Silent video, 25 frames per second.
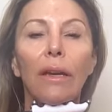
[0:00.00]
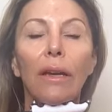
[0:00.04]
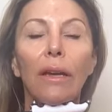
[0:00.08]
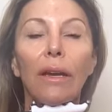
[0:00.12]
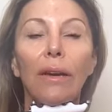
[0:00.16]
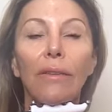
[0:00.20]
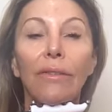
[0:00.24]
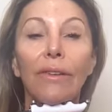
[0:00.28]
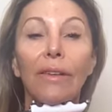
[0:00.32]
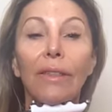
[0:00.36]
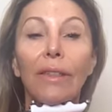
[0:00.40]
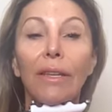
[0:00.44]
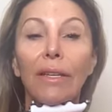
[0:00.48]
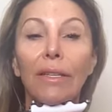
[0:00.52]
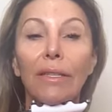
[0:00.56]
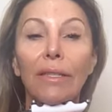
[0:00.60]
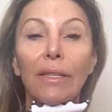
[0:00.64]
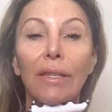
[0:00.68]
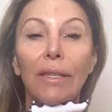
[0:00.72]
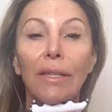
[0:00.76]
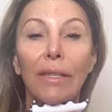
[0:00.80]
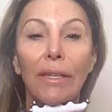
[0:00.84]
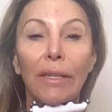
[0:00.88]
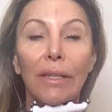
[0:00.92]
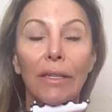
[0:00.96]
Everything's
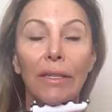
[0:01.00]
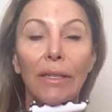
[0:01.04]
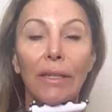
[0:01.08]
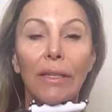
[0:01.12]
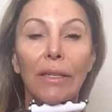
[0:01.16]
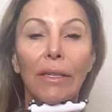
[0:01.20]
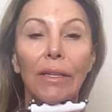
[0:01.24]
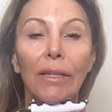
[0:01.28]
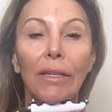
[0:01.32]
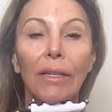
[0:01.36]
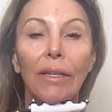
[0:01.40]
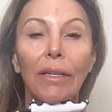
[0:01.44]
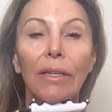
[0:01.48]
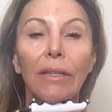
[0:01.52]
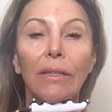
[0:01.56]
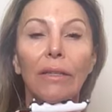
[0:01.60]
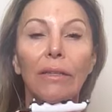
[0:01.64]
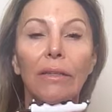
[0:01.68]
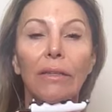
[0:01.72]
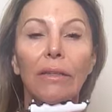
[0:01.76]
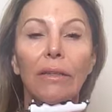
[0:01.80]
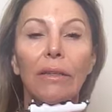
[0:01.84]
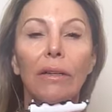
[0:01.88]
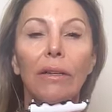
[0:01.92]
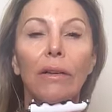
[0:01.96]
connected,
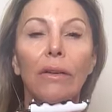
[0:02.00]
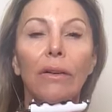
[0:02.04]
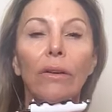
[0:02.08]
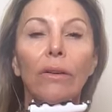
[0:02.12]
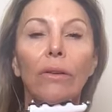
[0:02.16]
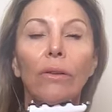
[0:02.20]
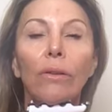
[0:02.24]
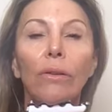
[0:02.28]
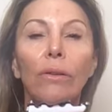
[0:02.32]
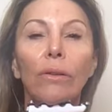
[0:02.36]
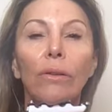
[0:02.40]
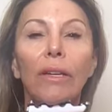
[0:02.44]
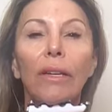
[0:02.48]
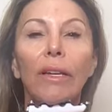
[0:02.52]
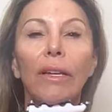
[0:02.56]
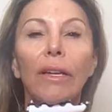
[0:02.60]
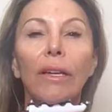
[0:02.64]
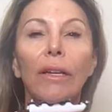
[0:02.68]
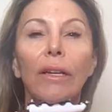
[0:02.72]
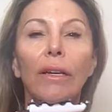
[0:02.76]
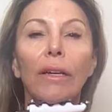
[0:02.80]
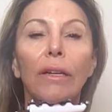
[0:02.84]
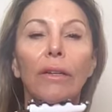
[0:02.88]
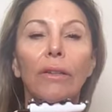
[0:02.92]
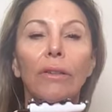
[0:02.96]
ladies. Holding
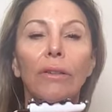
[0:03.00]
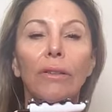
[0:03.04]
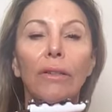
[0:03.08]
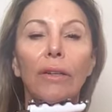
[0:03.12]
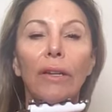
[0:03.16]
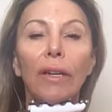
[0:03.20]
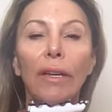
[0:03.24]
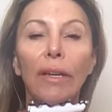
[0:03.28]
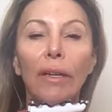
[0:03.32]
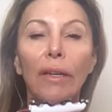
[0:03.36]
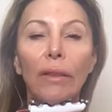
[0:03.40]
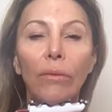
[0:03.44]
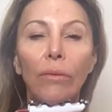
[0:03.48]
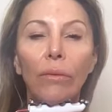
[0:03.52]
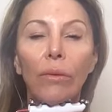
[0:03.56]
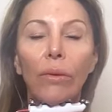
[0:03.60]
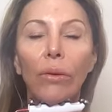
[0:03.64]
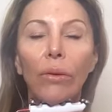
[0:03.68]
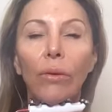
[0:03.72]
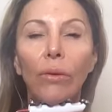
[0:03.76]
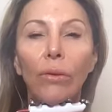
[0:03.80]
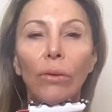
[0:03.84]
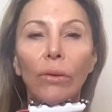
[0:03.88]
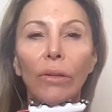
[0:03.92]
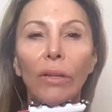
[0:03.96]
it underneath, we're
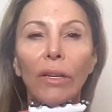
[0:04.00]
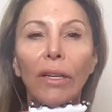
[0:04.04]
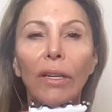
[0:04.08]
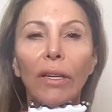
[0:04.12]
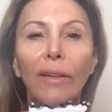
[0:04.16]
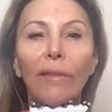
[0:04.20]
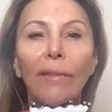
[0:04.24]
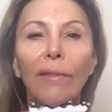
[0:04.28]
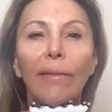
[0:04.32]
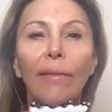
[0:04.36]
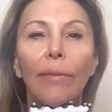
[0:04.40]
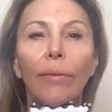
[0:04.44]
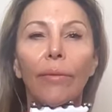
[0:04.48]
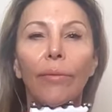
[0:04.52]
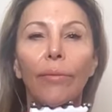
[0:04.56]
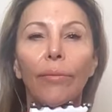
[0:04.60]
holding.